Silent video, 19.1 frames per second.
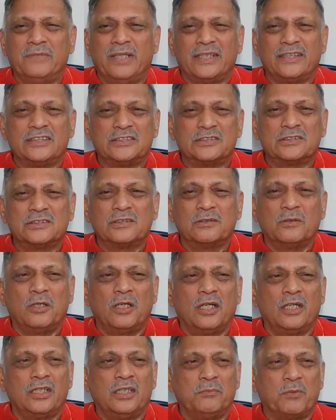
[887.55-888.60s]
that is
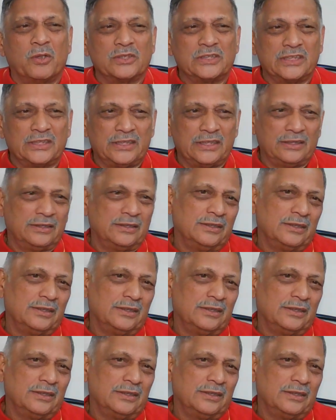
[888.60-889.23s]
deposited.